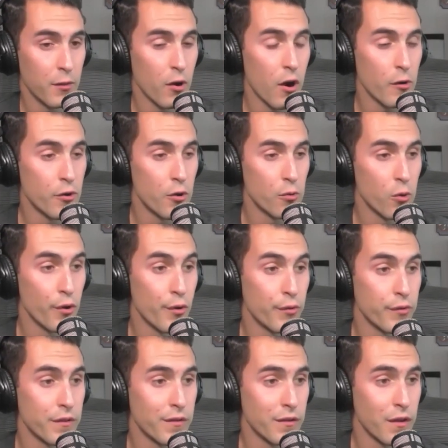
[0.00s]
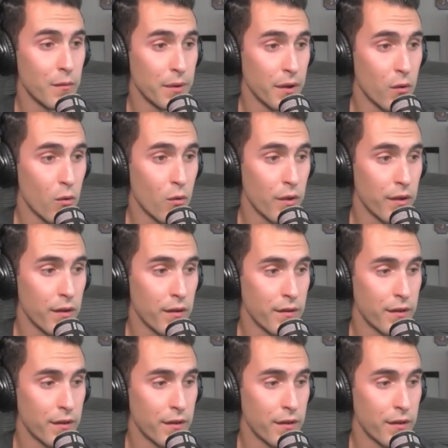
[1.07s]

there are no royalties on Bitcoin.